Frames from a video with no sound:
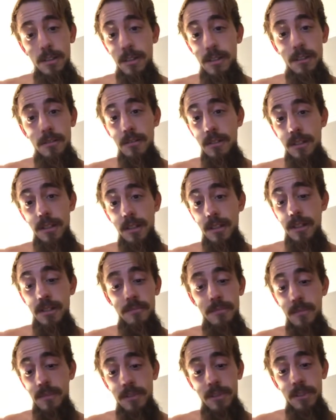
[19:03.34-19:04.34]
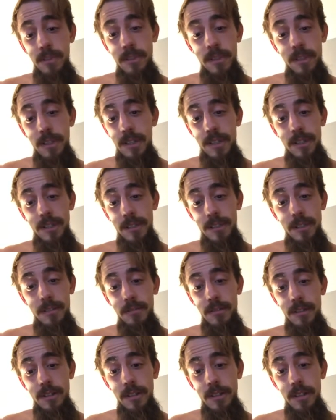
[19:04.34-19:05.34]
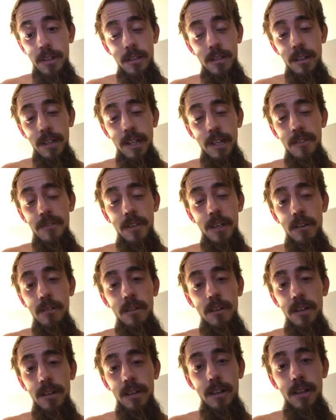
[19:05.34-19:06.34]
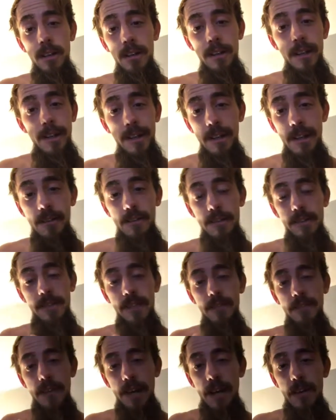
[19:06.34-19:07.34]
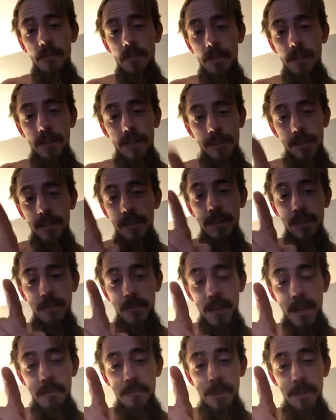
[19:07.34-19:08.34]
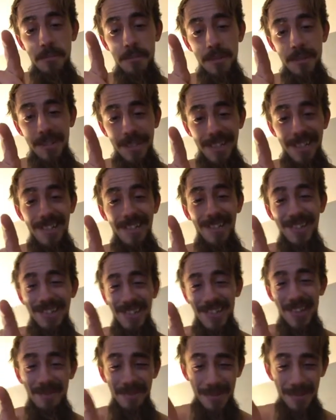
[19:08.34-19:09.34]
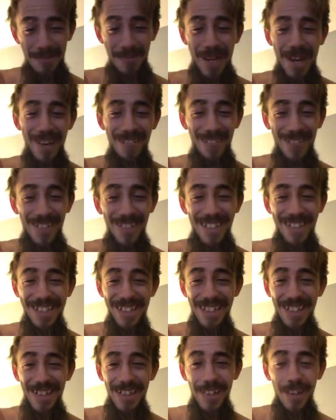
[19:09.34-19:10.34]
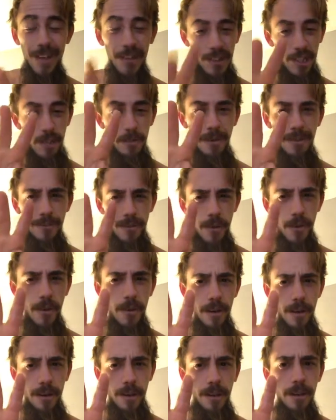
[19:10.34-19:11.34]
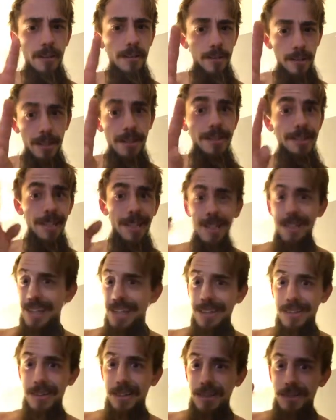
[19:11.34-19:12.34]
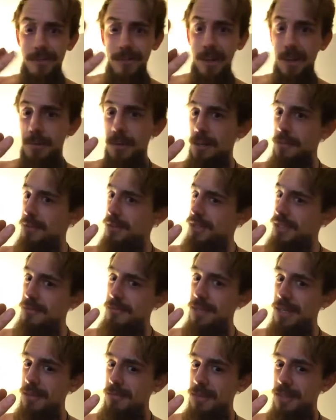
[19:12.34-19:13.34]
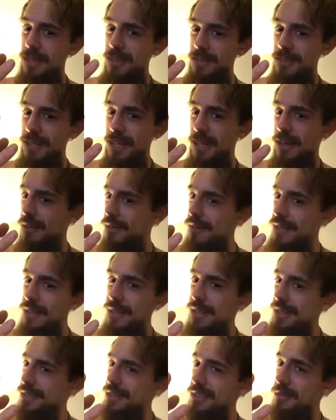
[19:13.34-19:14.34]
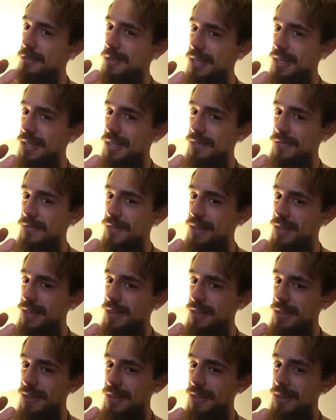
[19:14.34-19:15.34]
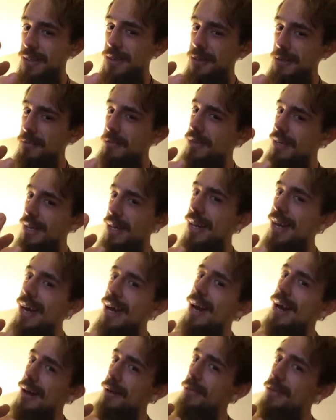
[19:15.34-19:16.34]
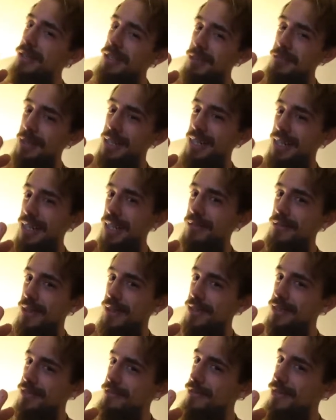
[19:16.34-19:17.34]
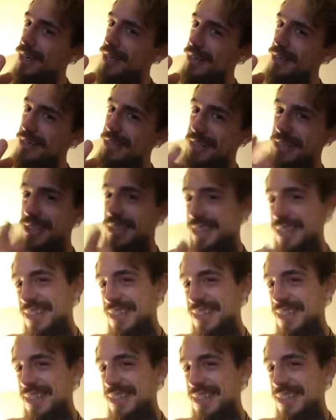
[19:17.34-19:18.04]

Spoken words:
I'm really not. Y'all want to go again? If y'all want to go again, I want to see 5 ones, because there's 5 people in here. Show me 5 ones and I'll go. Show me 4 and I'll go. See, now there's only 4 people. Somebody bounced out. Somebody not feeling it. But I'm really about to give y'all some knowledge.